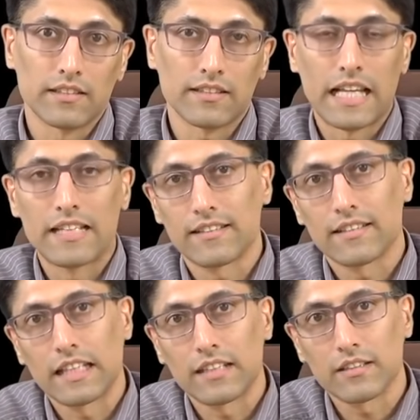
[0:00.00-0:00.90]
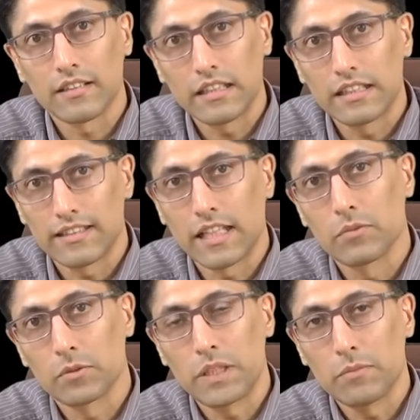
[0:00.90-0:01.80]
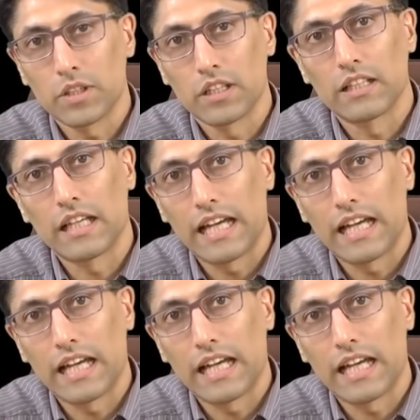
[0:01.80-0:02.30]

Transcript: sense that disabled people